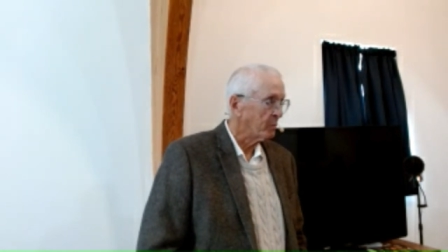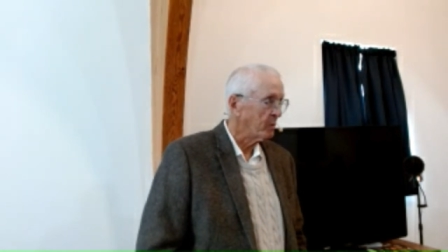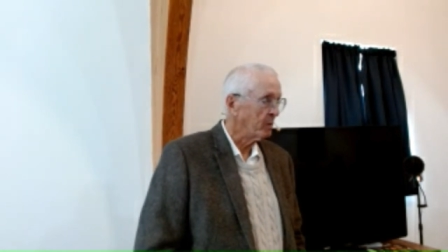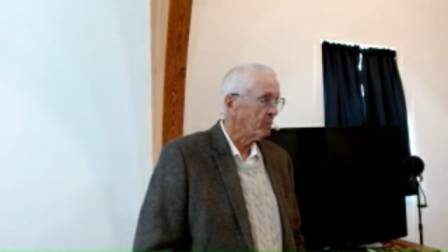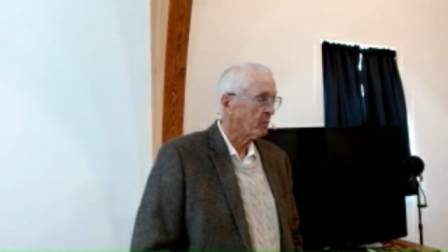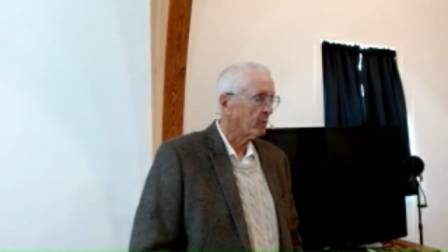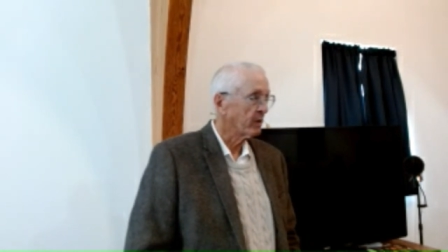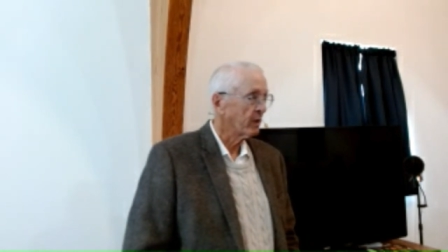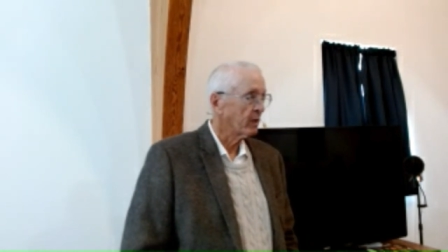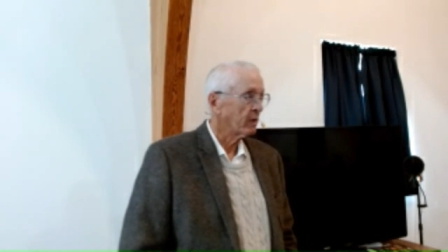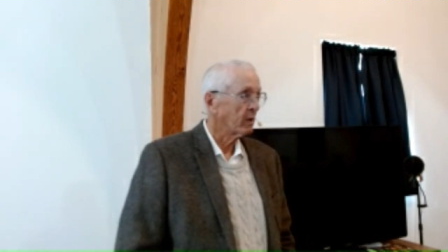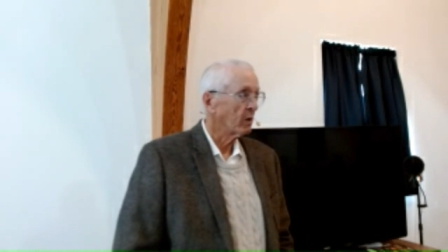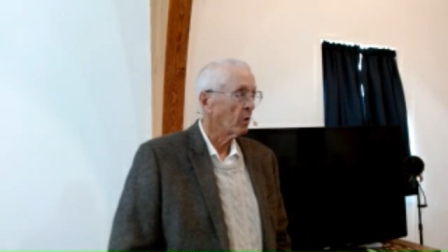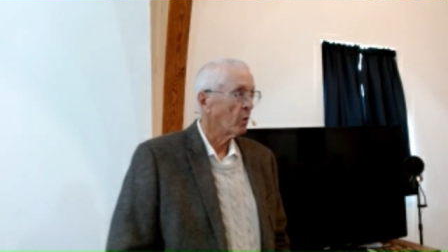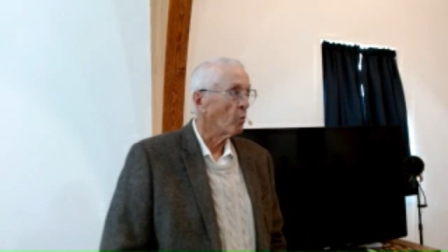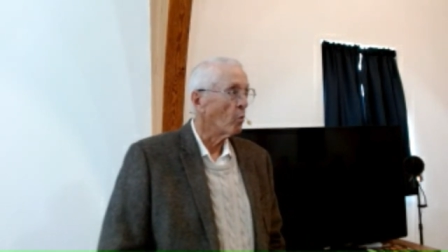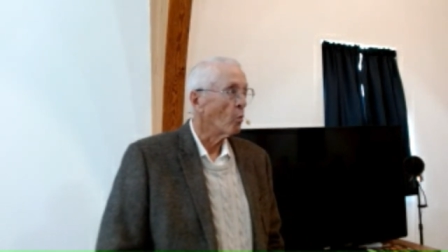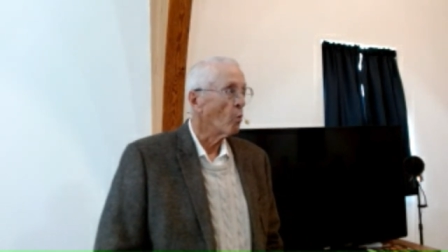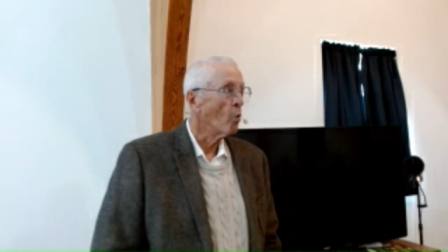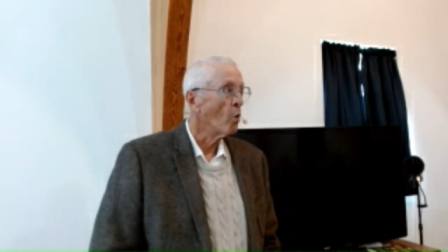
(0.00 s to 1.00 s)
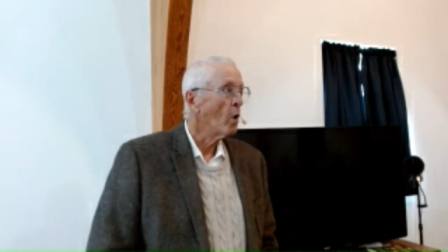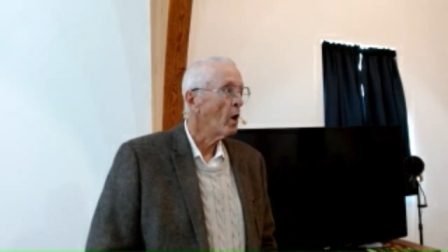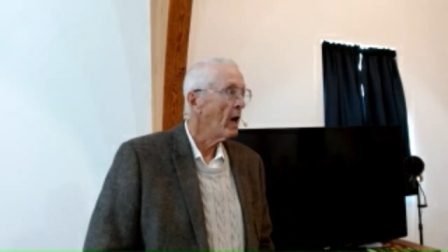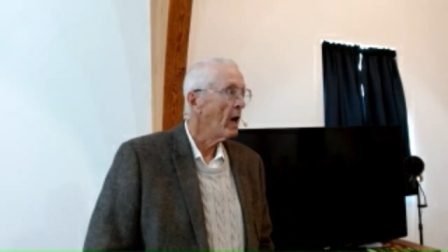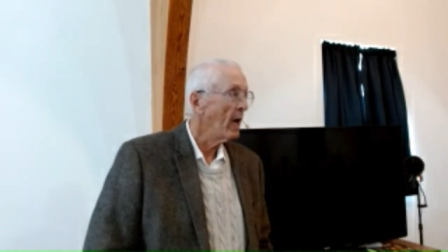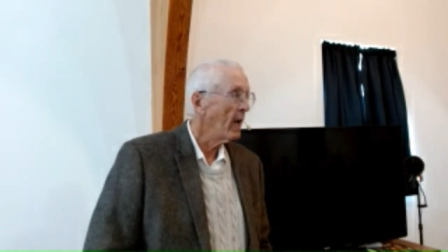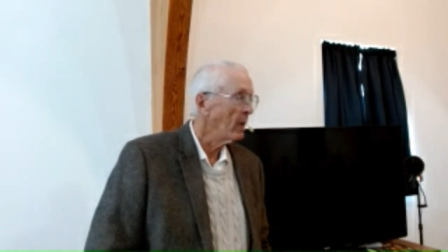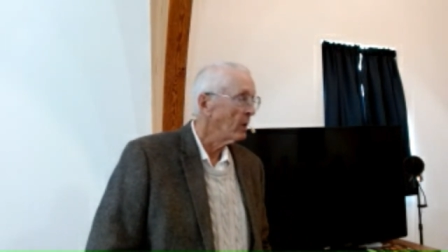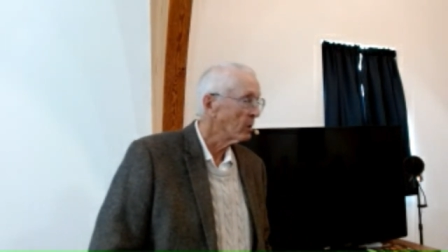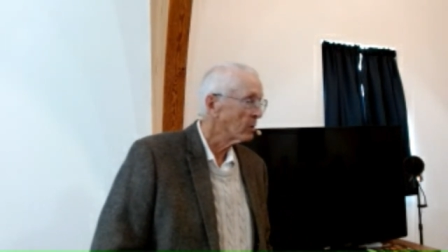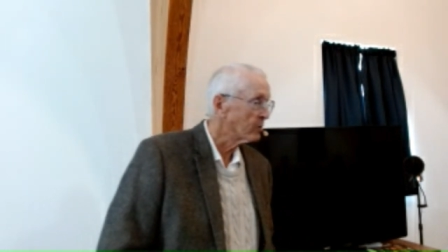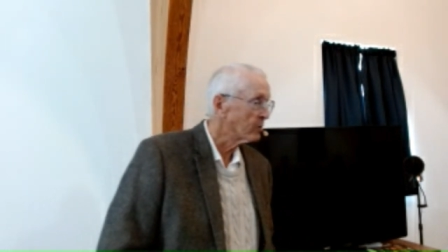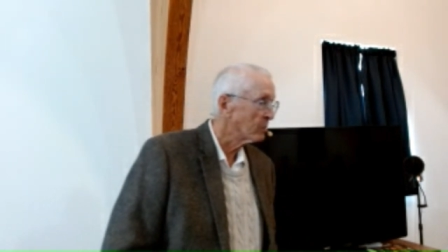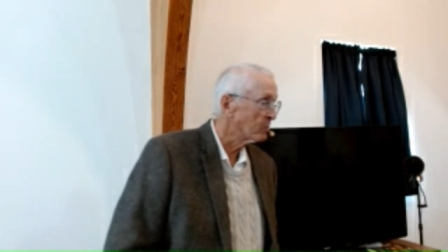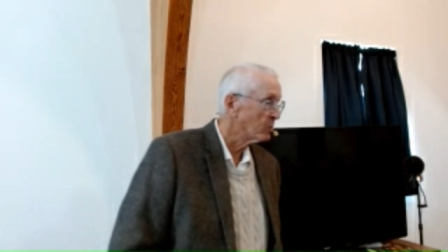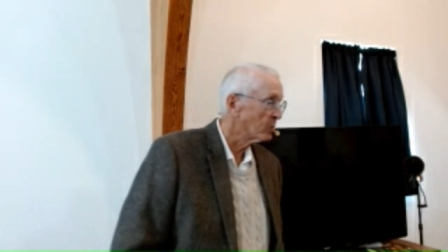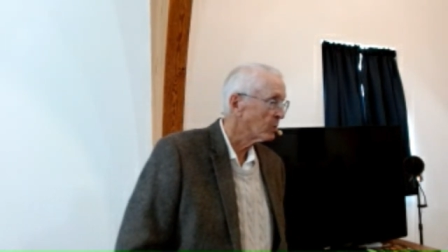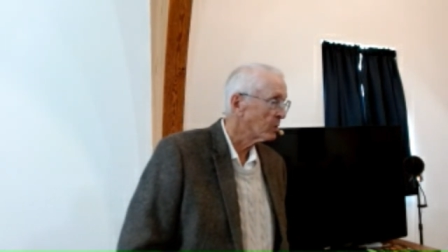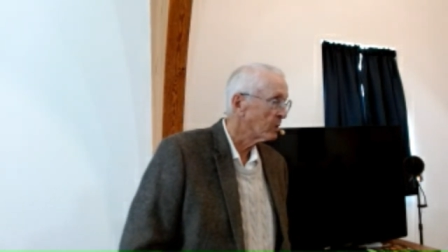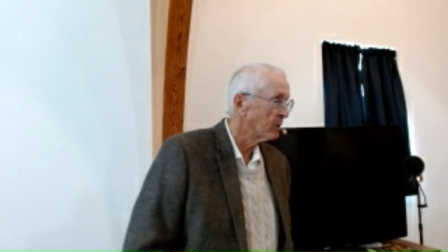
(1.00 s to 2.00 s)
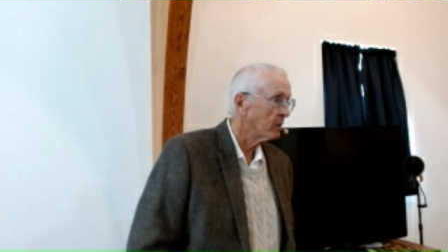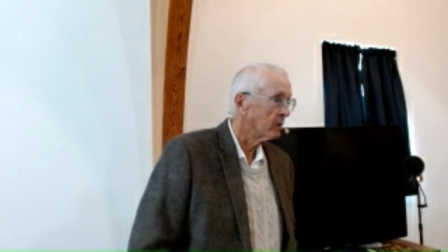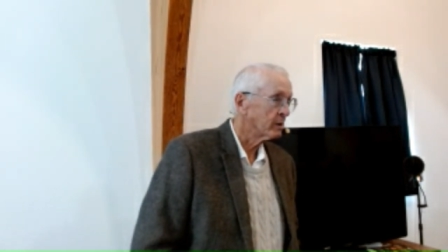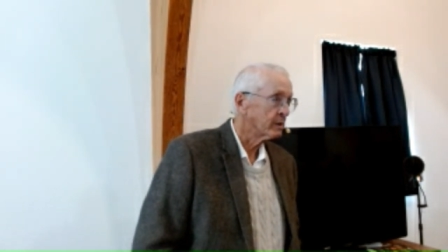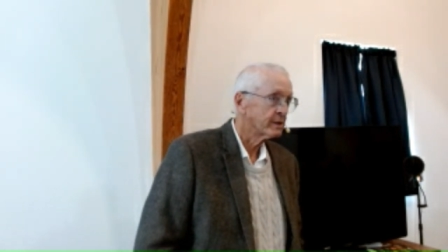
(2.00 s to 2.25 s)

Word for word: people that go way overboard on